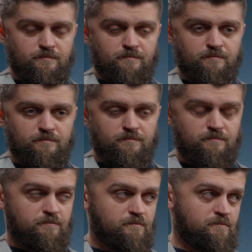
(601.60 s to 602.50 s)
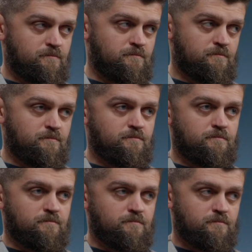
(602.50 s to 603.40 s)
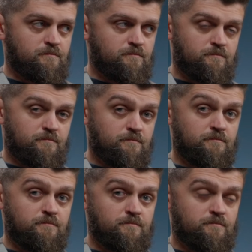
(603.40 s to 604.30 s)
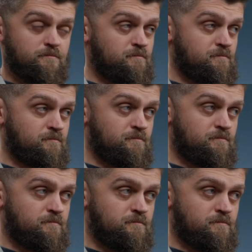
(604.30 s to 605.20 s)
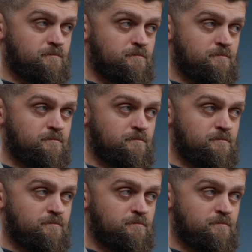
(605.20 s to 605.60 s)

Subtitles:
(silent)